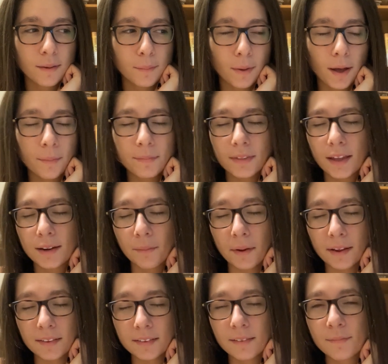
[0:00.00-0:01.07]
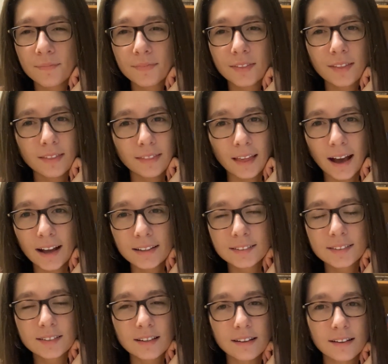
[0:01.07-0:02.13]
but anyways,
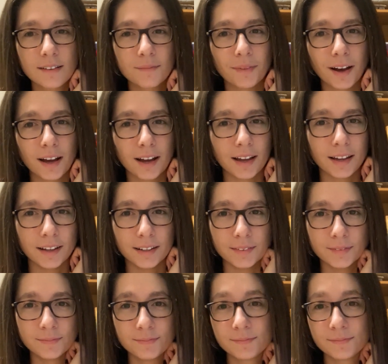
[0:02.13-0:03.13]
that's my